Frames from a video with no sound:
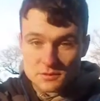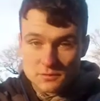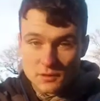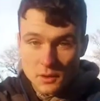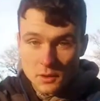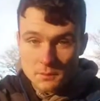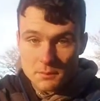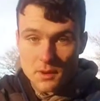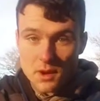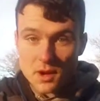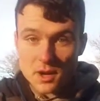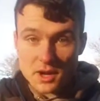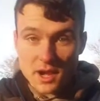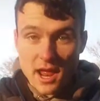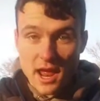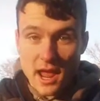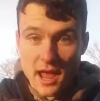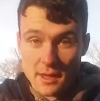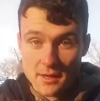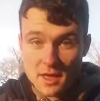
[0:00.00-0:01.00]
fall apart,
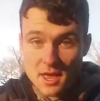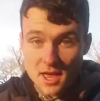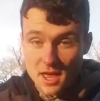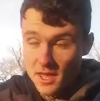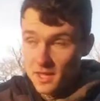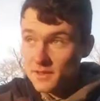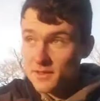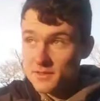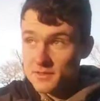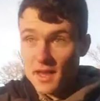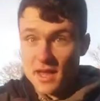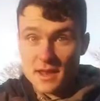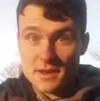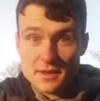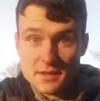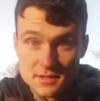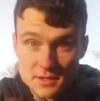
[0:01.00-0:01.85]
then